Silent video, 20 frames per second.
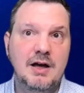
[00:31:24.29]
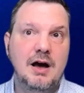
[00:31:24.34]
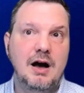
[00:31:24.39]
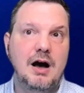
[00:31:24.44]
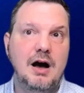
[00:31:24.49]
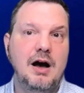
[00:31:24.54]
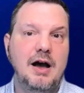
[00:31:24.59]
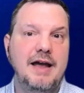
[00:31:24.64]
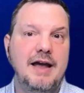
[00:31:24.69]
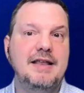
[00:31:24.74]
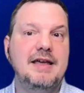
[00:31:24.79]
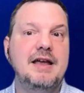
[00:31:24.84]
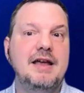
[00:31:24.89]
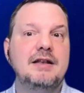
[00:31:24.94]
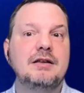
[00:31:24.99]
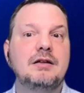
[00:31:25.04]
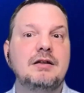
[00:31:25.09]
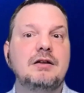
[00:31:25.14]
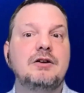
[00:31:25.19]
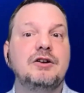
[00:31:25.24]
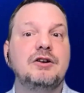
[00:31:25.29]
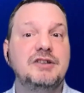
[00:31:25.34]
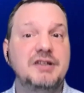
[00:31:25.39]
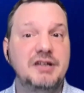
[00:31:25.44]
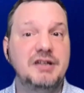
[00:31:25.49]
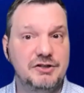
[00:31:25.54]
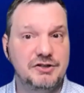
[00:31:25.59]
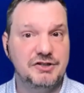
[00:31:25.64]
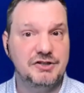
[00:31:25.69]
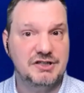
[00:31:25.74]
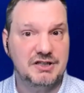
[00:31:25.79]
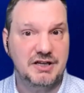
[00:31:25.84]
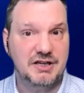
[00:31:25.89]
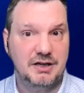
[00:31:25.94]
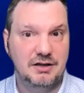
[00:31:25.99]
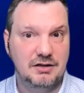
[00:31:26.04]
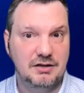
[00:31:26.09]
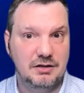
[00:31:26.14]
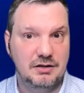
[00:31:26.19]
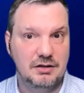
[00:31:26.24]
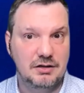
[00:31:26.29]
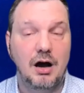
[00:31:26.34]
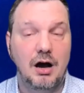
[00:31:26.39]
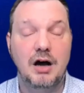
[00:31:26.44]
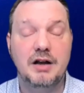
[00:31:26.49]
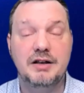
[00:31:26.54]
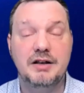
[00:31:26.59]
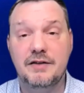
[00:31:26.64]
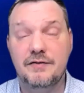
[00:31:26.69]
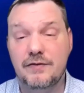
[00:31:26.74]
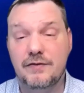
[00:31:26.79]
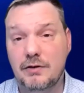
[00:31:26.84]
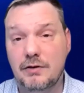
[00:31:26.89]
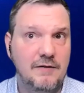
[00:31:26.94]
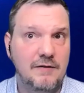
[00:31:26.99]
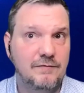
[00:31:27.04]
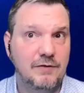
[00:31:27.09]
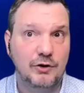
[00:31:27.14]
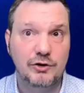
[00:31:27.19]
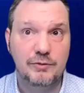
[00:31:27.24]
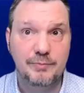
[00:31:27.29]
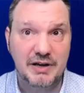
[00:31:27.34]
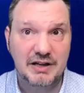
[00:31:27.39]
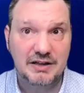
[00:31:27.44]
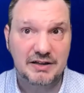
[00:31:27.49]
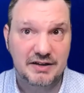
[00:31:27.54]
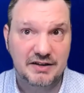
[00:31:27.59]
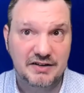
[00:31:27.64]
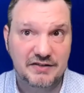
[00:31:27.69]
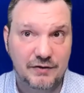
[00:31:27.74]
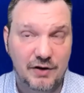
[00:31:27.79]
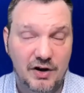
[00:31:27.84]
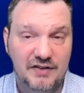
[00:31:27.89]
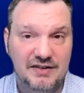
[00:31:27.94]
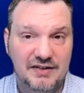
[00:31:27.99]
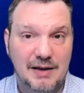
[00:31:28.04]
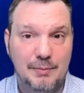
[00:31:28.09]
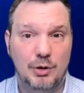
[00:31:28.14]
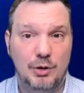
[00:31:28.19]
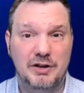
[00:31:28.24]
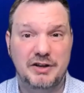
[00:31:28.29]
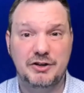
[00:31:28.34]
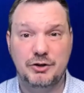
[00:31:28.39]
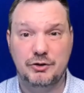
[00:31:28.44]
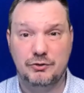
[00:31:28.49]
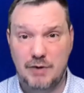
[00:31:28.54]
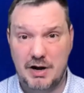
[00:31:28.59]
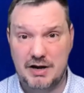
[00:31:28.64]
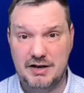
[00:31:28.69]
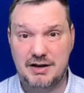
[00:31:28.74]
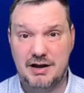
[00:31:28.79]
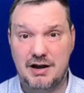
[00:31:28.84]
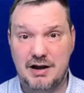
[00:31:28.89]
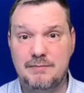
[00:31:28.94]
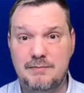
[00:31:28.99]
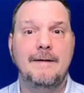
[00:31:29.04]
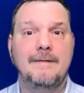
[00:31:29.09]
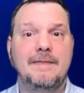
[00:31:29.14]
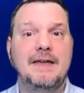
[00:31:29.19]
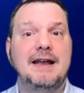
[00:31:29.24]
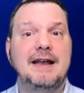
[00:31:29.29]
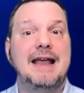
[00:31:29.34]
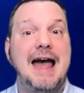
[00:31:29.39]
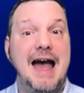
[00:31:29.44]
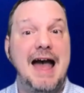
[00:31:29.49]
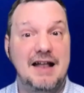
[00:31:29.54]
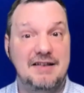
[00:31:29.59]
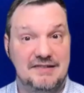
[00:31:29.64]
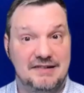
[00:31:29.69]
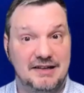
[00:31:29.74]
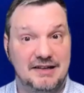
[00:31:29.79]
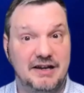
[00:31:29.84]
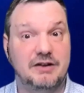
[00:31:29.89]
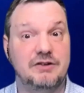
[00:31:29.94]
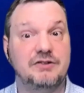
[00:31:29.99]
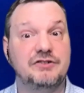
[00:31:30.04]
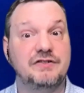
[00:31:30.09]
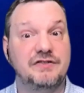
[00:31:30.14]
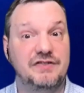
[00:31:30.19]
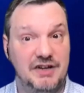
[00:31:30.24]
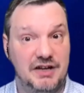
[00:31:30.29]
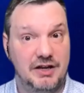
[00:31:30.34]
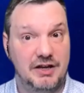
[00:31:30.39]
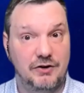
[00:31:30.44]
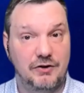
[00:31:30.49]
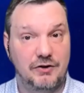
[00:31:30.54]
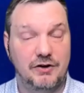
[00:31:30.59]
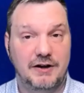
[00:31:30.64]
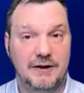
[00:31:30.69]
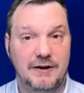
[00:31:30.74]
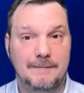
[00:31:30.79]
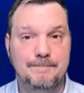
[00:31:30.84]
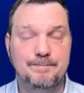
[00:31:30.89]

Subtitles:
and then continuously hunting for vulnerabilities, for example, in your runtime, then adds layers of security